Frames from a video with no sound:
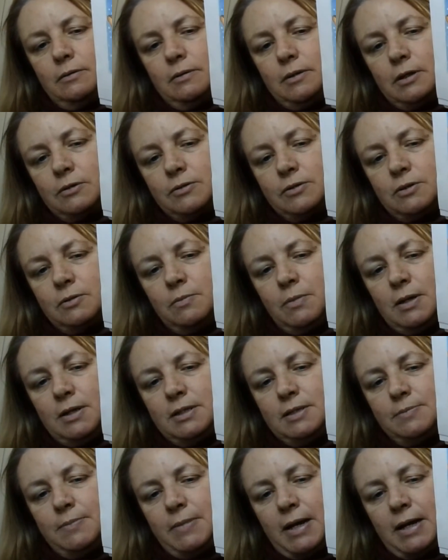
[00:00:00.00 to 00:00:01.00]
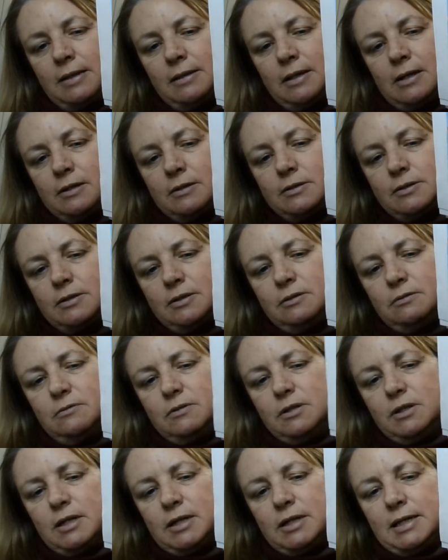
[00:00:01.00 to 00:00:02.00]
There's the mice back there, still
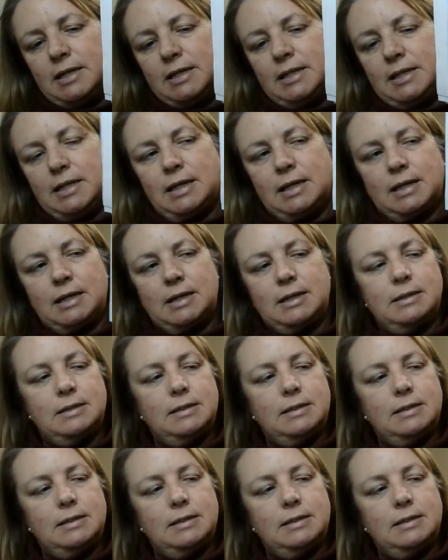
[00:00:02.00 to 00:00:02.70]
working, I think.